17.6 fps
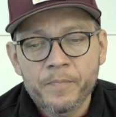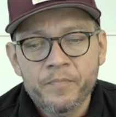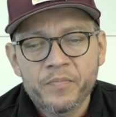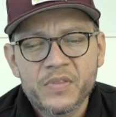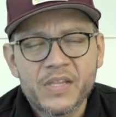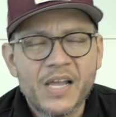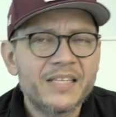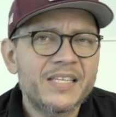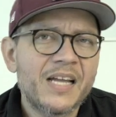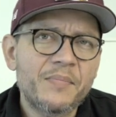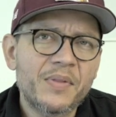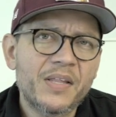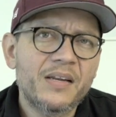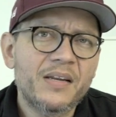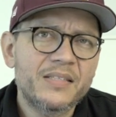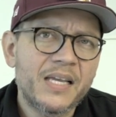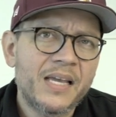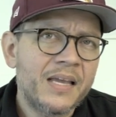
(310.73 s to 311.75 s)
9 times out
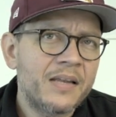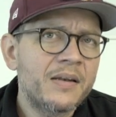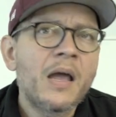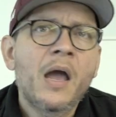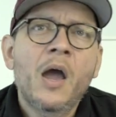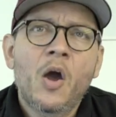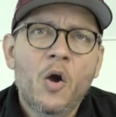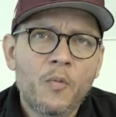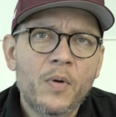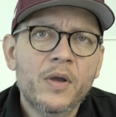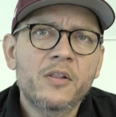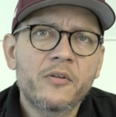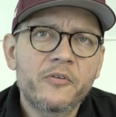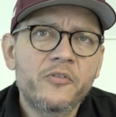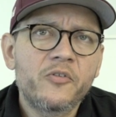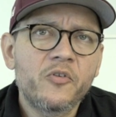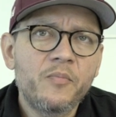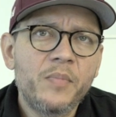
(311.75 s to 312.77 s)
of 10, a regular
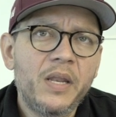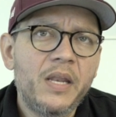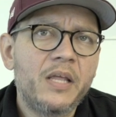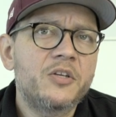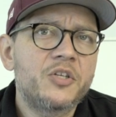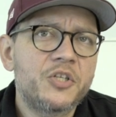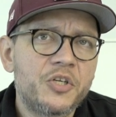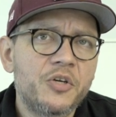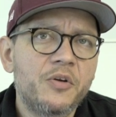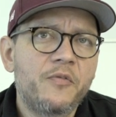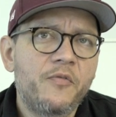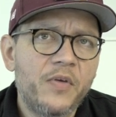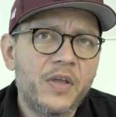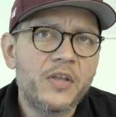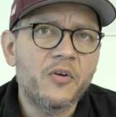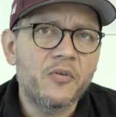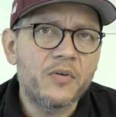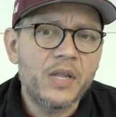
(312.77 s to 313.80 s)
Zoom meeting should
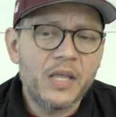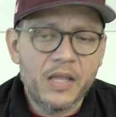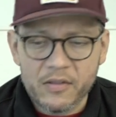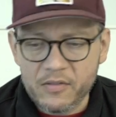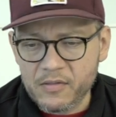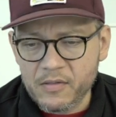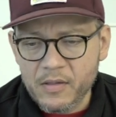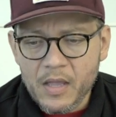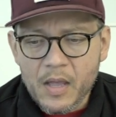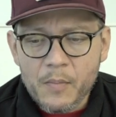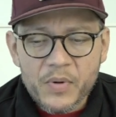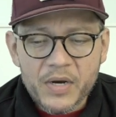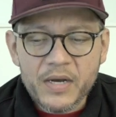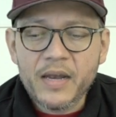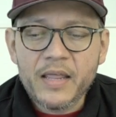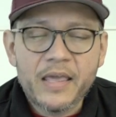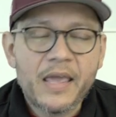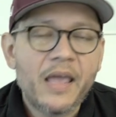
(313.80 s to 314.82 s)
fit your needs. But in
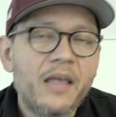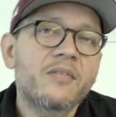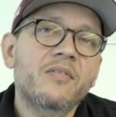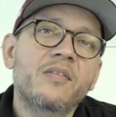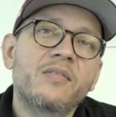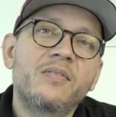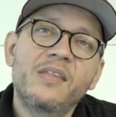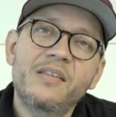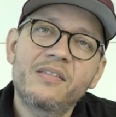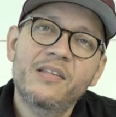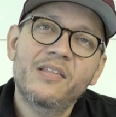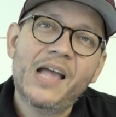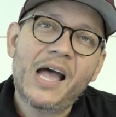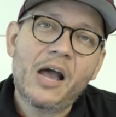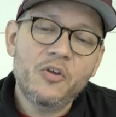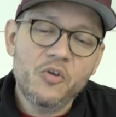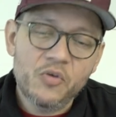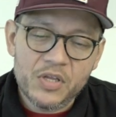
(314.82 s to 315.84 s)
any case, this is
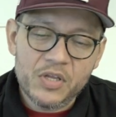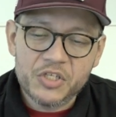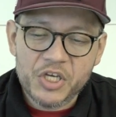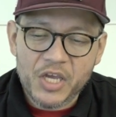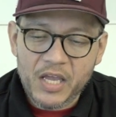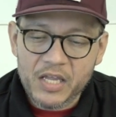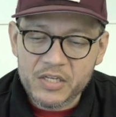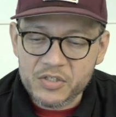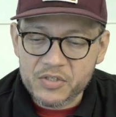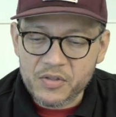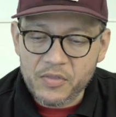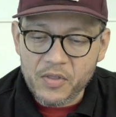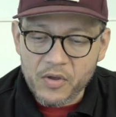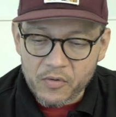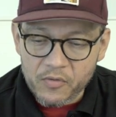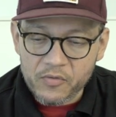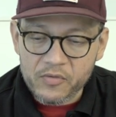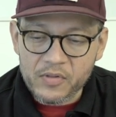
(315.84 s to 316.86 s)
how you can change
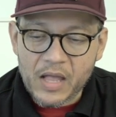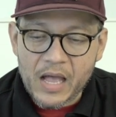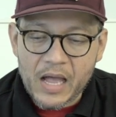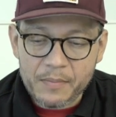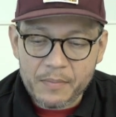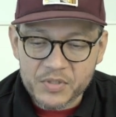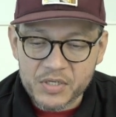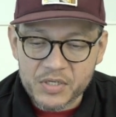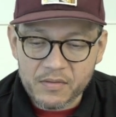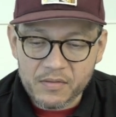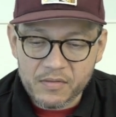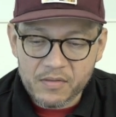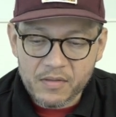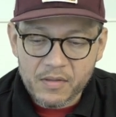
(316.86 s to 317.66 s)
those options.